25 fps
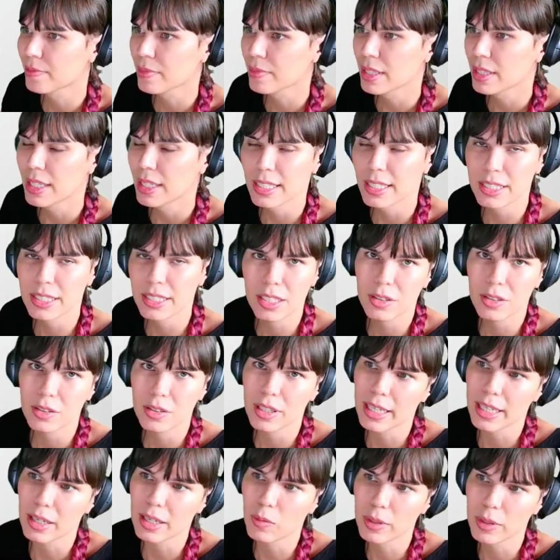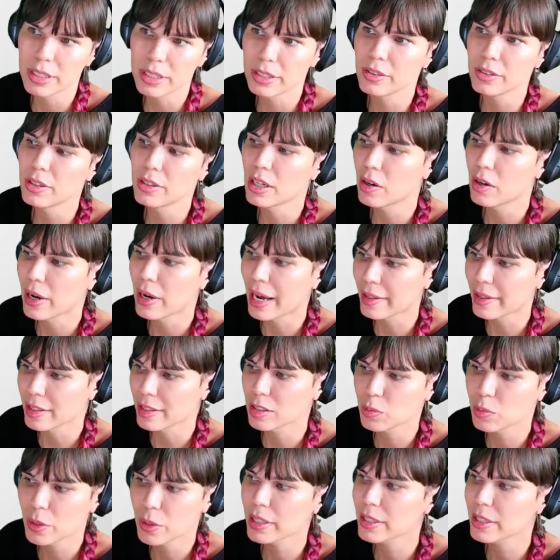And so like once you know how
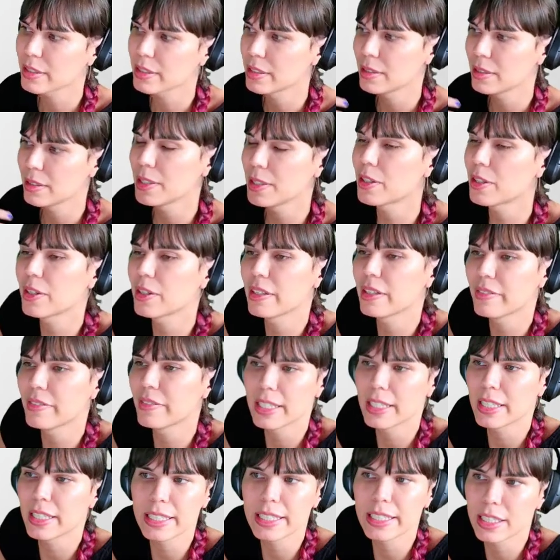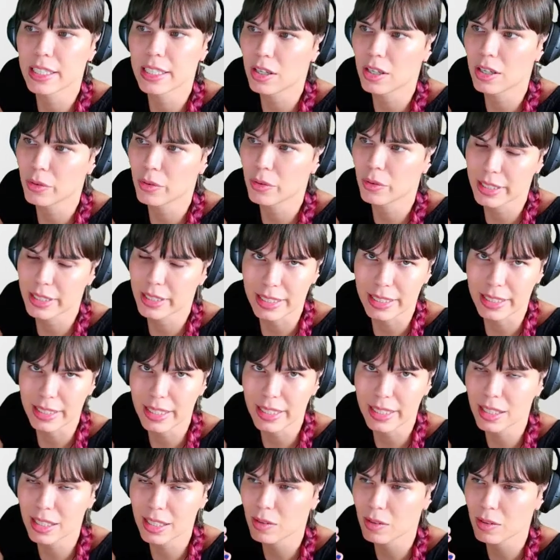this works, you don't even need to know
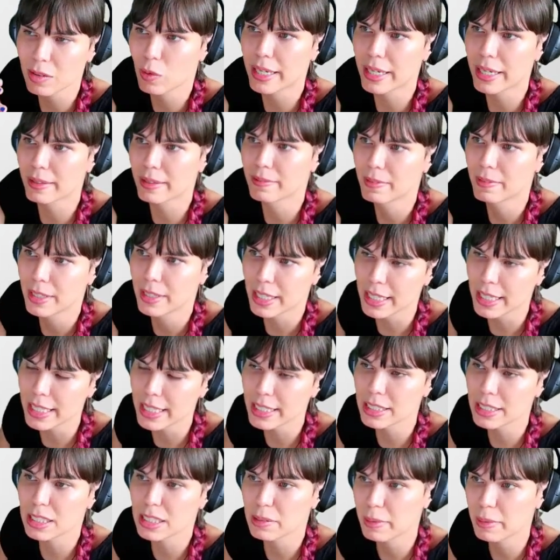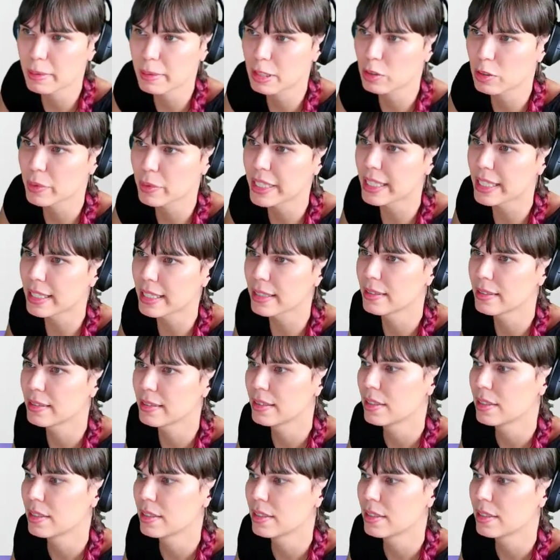necessarily what it is to be able to read it.